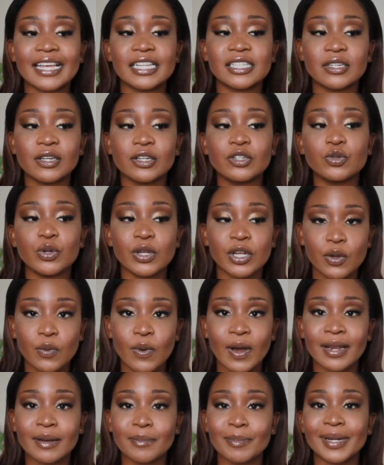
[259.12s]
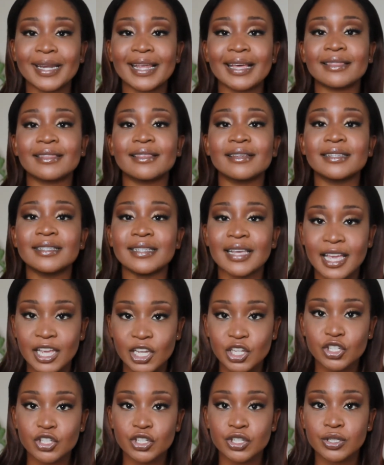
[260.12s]
turned 21, but at this
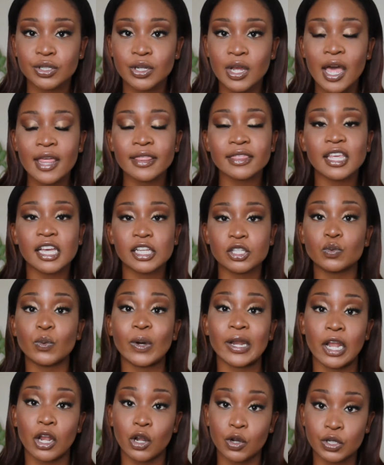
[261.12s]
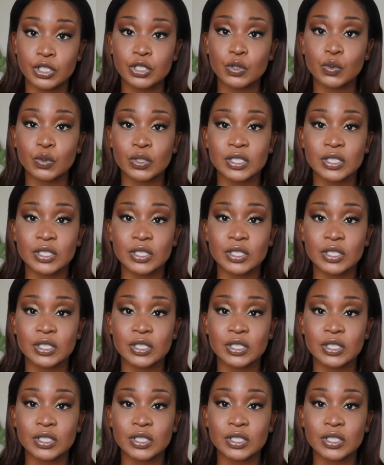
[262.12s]
age, that's what I learned.